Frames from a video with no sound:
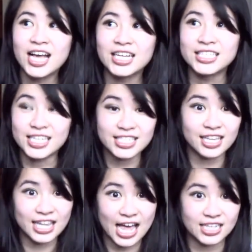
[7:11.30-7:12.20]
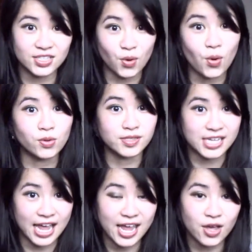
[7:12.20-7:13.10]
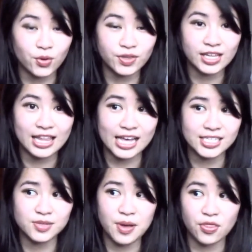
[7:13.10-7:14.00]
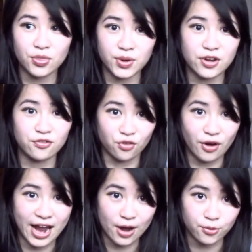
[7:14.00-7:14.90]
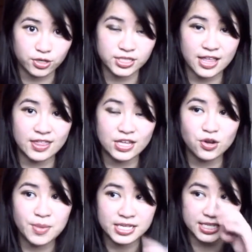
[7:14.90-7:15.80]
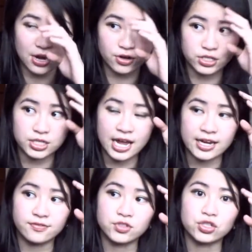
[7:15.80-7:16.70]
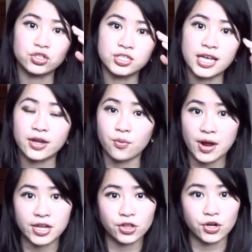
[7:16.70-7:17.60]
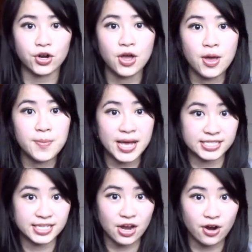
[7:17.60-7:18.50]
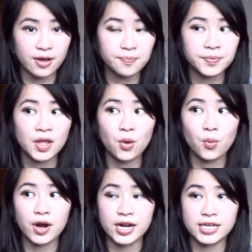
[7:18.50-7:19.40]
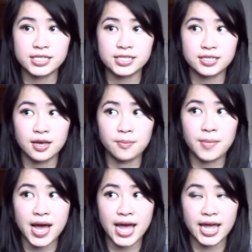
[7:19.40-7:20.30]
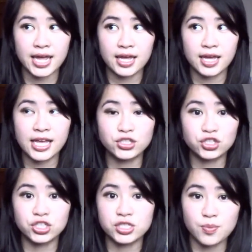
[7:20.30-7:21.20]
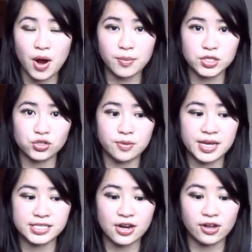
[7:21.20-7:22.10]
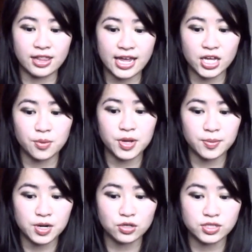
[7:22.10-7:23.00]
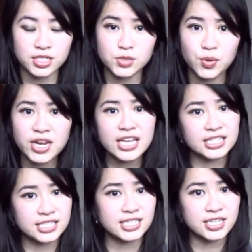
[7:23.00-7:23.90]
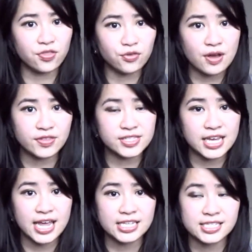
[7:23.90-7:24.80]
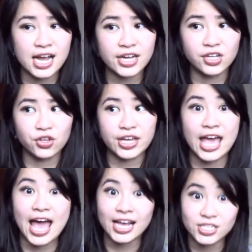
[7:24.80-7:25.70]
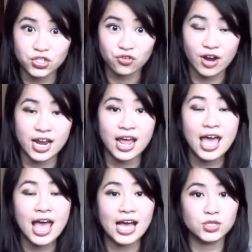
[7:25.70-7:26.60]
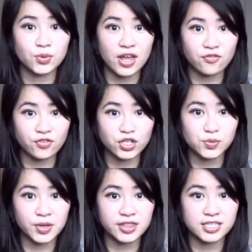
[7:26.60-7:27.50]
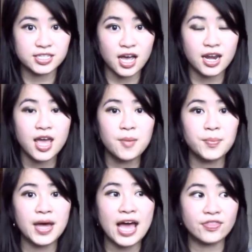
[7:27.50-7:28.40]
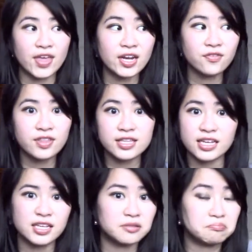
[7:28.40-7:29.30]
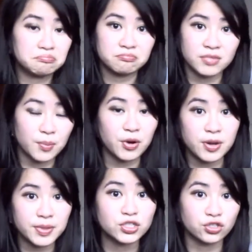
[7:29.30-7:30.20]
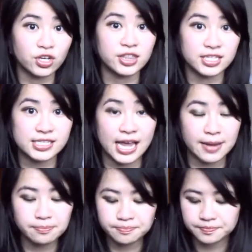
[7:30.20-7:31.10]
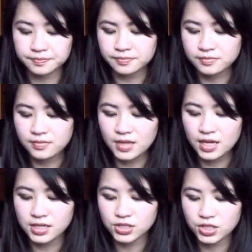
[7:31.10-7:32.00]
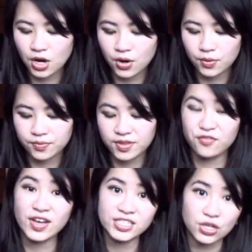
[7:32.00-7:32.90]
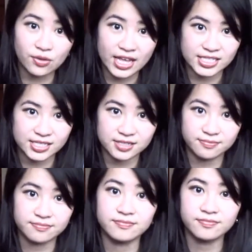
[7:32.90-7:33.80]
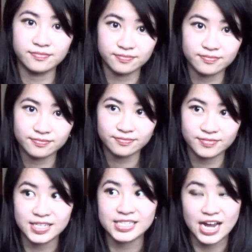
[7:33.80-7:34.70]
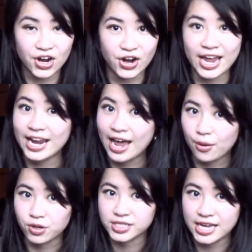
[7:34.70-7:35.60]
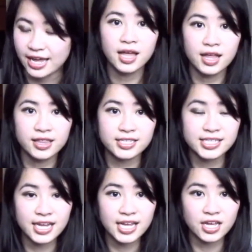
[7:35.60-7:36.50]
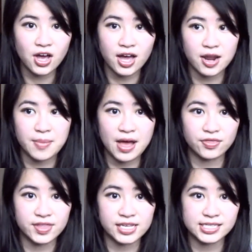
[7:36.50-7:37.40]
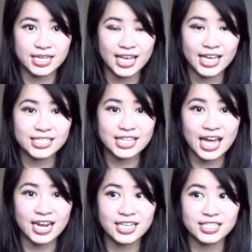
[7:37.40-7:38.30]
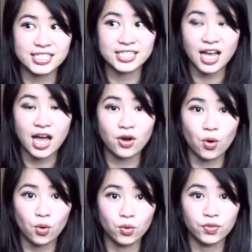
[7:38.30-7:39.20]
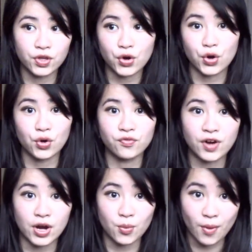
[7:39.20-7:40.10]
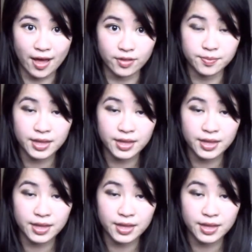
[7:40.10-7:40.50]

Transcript: doesn't last the whole day. It only lasts about 3 to 4 hours, and then your mascara kind of just looks like a regular mascara. Whereas my HG department store mascara, Lancome Hypnose, it's pretty consistent throughout the day. It's not going to look as great as when I first put this on, but at the end of the day, they pretty much look the same. So the effects don't last the entire 8-hour day. The second con about this is that it does not hold the curl very well.